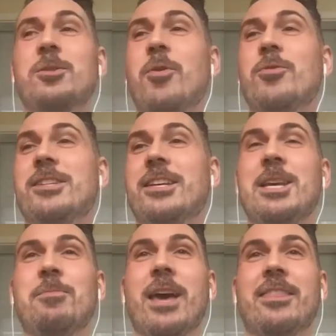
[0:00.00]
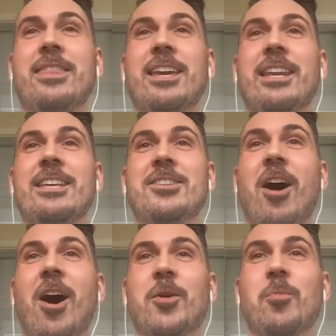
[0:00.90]
supposed to keep that thing in his
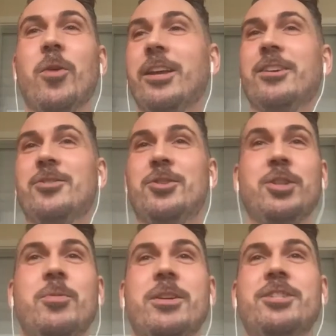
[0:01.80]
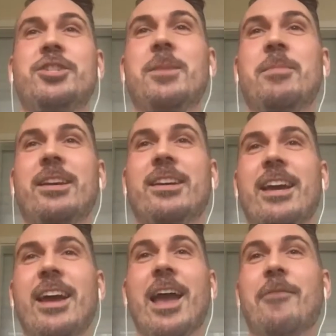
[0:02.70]
honor. What are you doing, Jimmy?
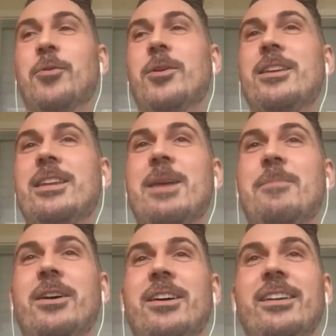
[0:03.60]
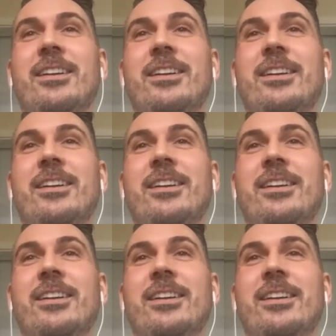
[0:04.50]
Everyone it's in the time